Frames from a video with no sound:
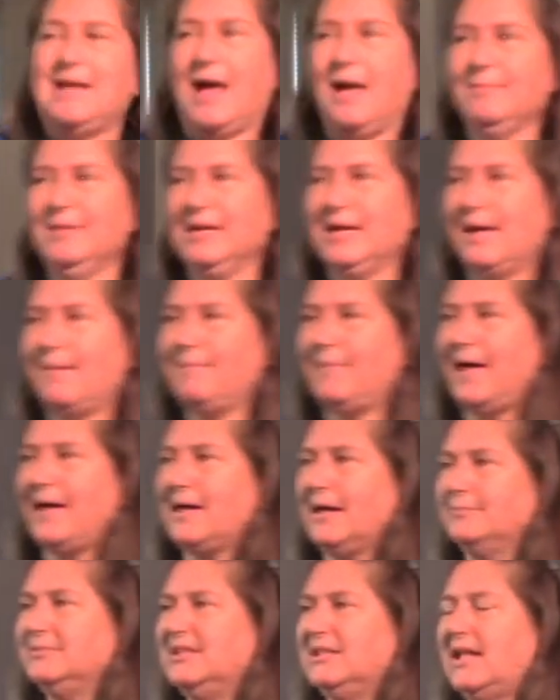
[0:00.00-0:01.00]
time he got back
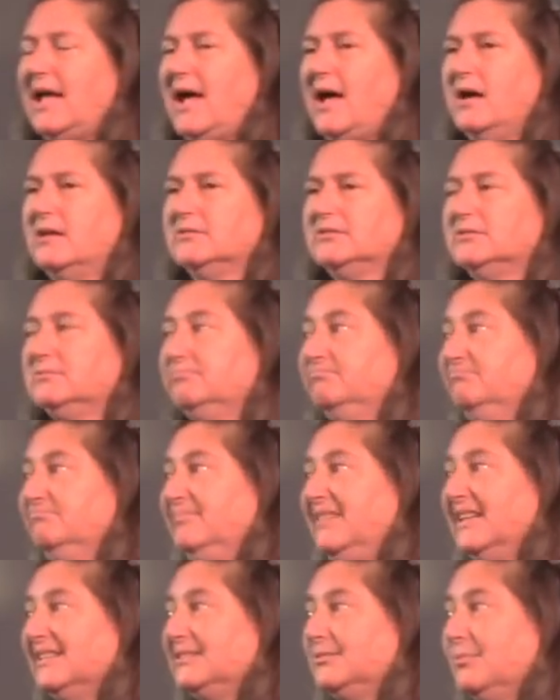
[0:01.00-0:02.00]
up to the house,
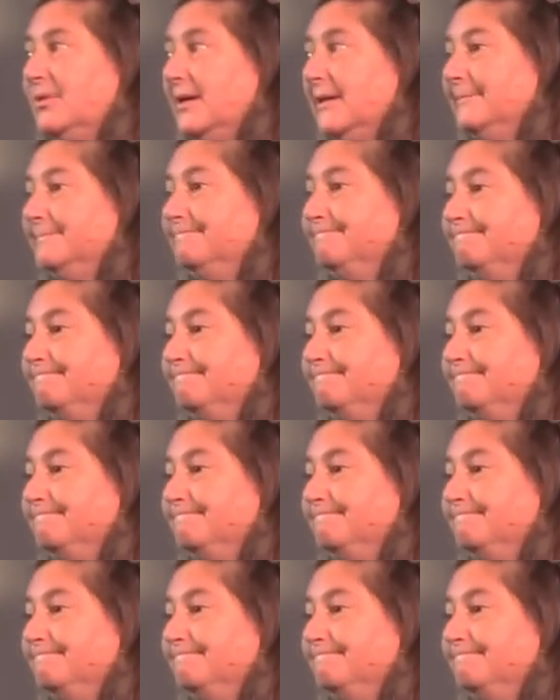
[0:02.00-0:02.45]
guess what?